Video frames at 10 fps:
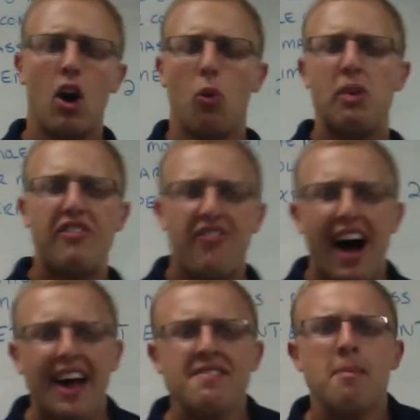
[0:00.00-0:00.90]
we
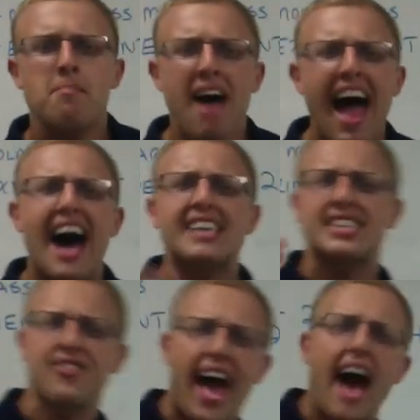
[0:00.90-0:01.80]
find the mass
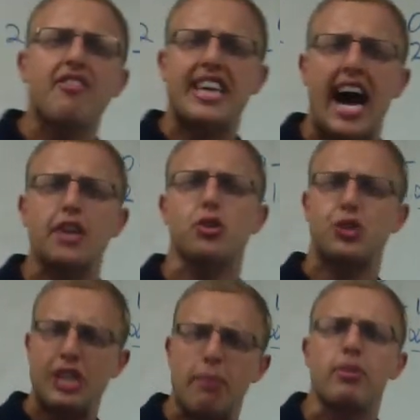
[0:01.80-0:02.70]
of
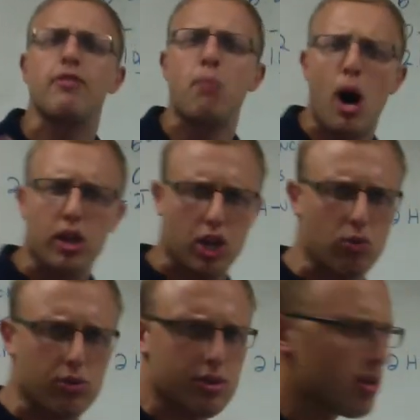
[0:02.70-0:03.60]
Avogadro's number of
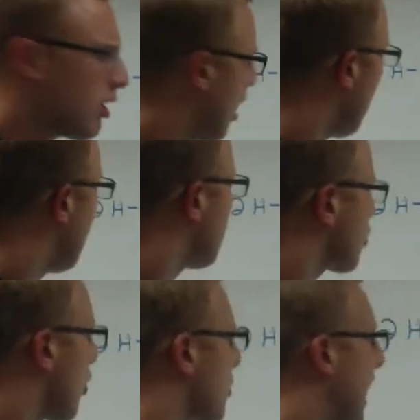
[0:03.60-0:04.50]
molecules.
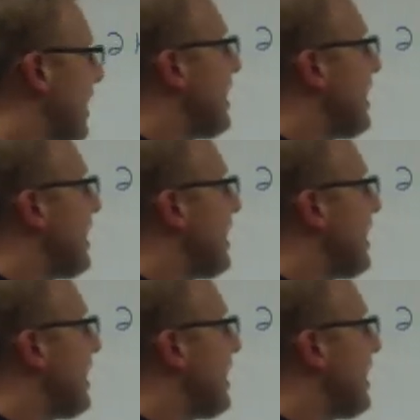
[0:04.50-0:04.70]
So right